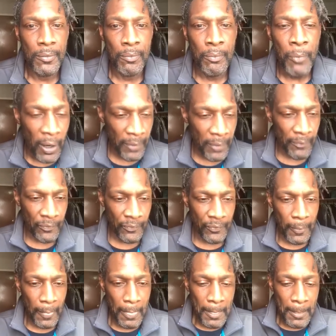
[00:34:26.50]
But
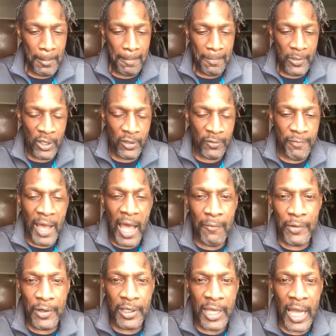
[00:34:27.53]
it's five
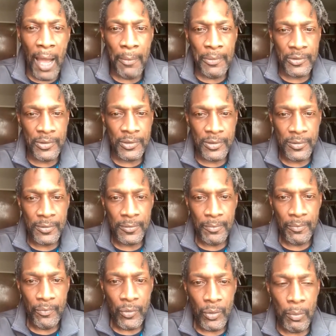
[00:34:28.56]
hundred cops,
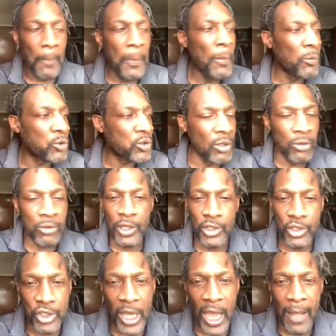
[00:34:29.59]
but people still getting
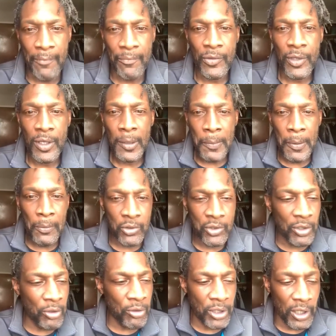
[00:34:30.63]
shot. People
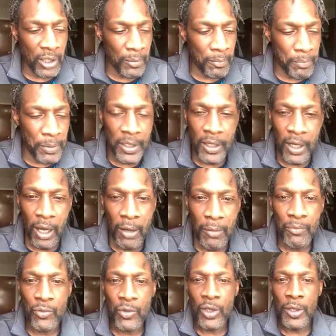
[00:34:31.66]
still getting beat up.
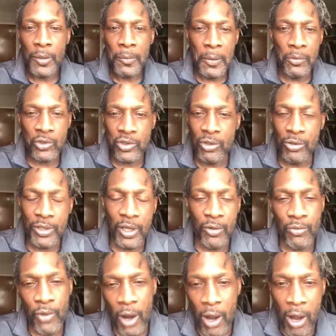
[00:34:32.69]
People still
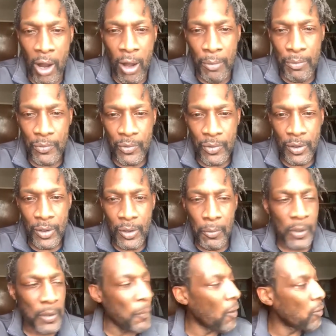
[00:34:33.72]
getting robbed,
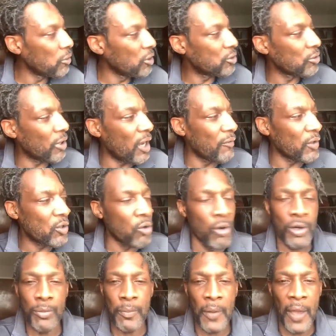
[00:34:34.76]
but the police on every
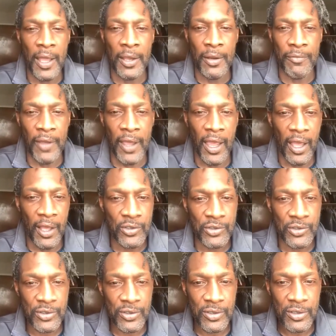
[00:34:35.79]
corner in
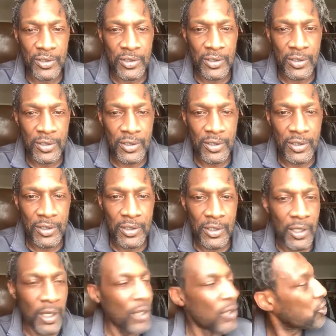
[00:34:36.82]
vans.
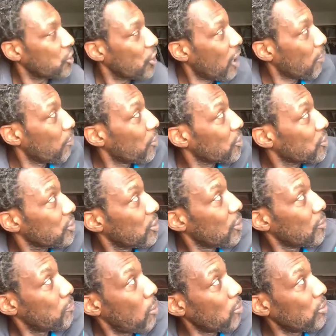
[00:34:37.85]
And it's cameras,
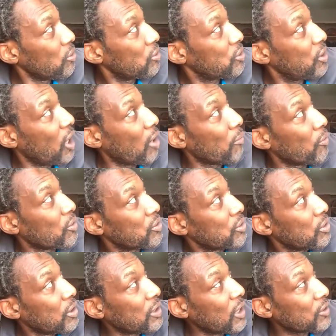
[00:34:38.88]
police cameras
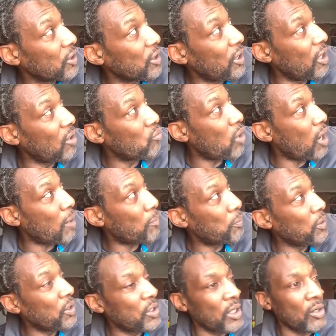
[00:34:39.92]
that say N Y
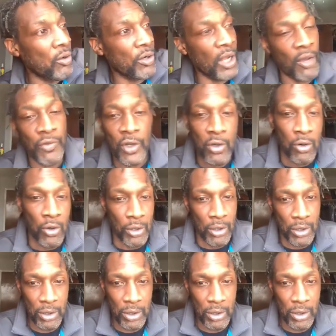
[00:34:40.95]
P D on every corner.